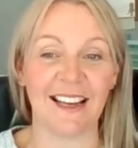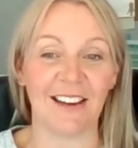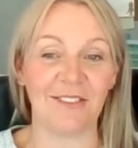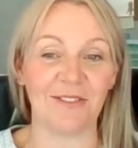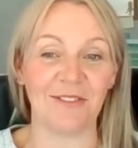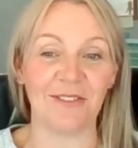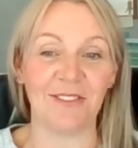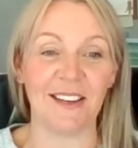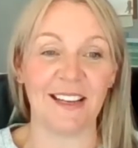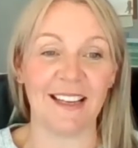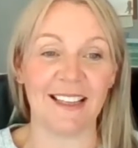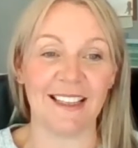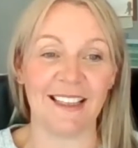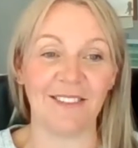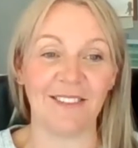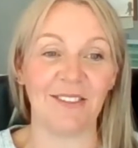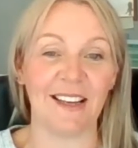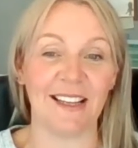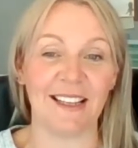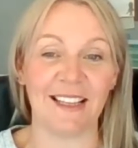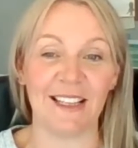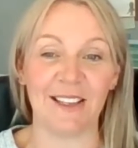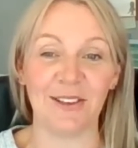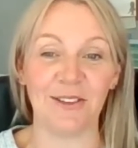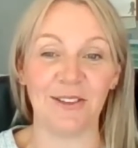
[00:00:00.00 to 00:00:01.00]
I really,
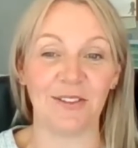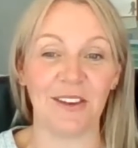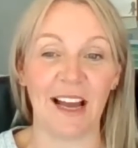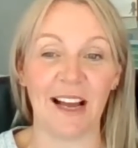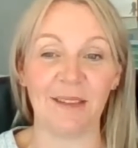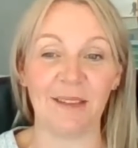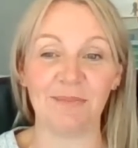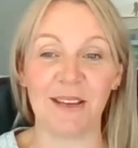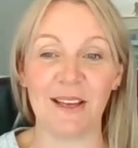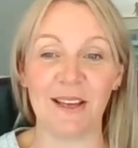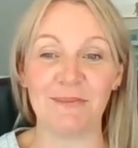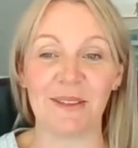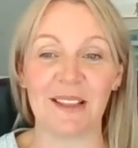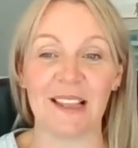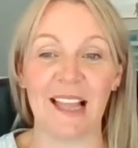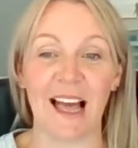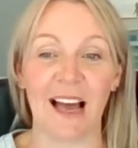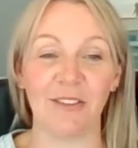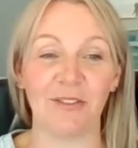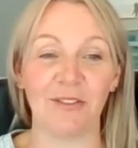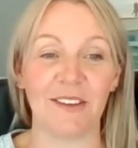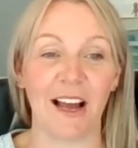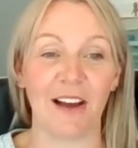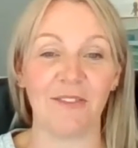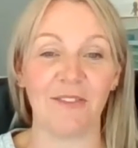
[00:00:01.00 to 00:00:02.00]
really love it. And people laugh now.